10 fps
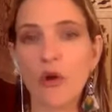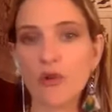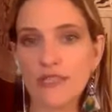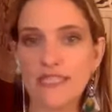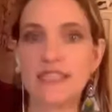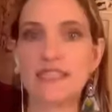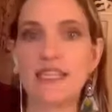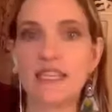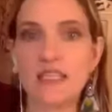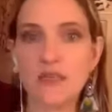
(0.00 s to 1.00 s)
holistic
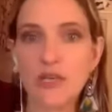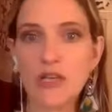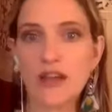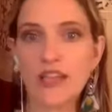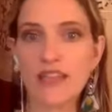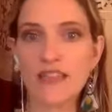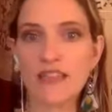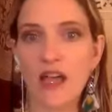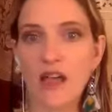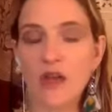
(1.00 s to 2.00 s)
experience
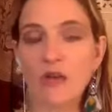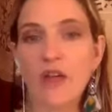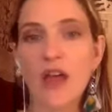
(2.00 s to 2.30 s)
of